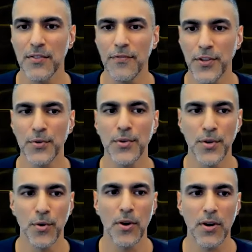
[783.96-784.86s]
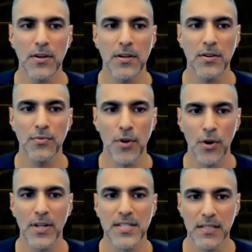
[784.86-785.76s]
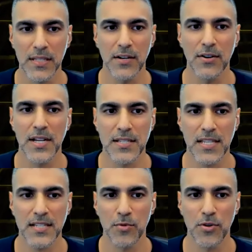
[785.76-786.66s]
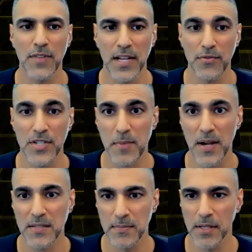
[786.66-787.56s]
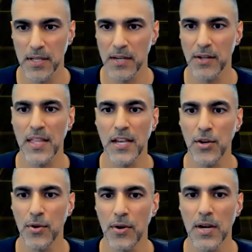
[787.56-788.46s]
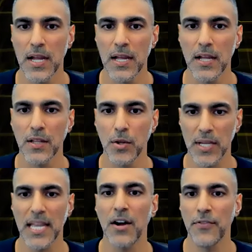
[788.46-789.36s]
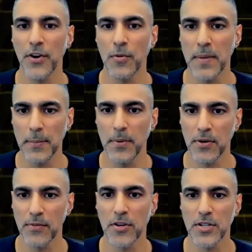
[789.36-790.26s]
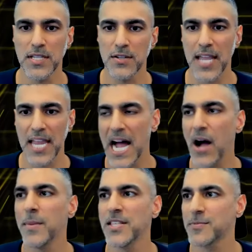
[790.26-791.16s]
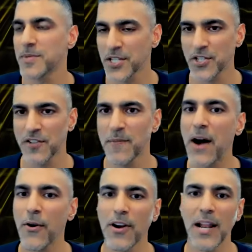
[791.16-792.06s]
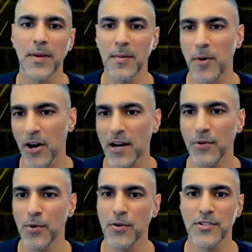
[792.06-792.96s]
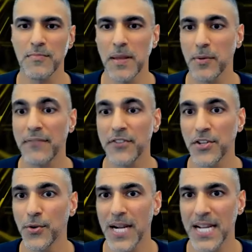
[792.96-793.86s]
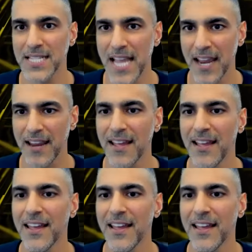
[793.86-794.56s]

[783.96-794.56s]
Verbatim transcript: view your role as a leader as, as more of like a responsibility that you're looking out for your people versus okay now i'm in this position of power and i'm going to bark out orders and people have to do what i say